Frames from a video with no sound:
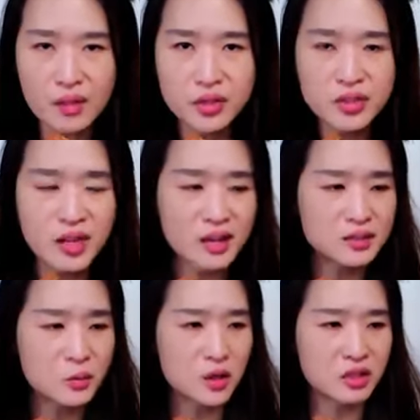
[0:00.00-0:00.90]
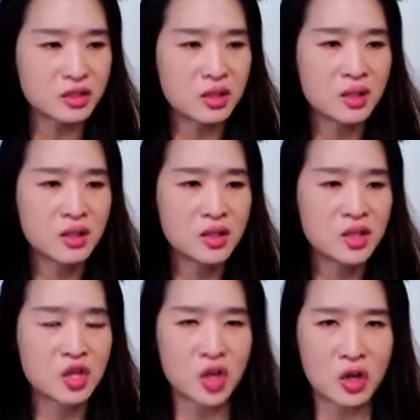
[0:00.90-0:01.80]
Do you guys watch
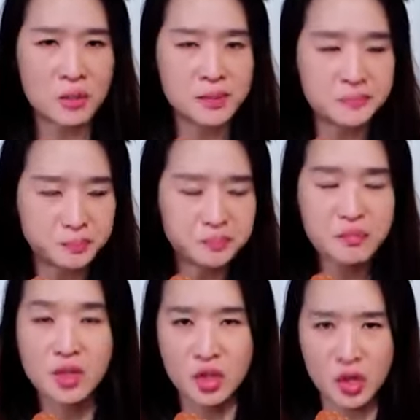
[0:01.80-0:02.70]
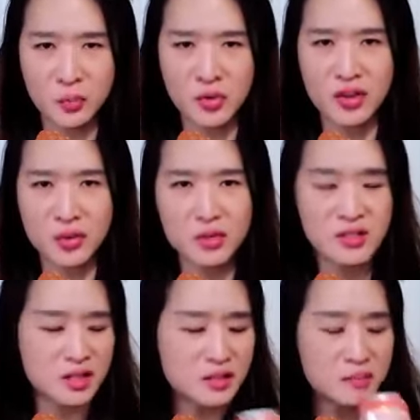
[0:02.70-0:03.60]
Curb Your
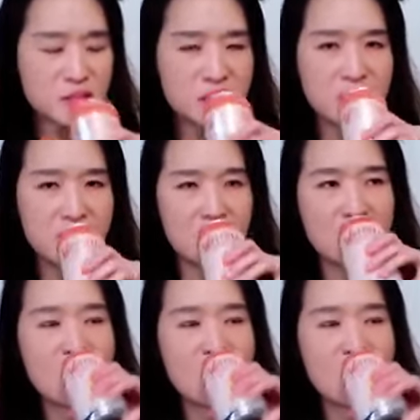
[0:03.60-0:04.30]
Enthusiasm? Yeah.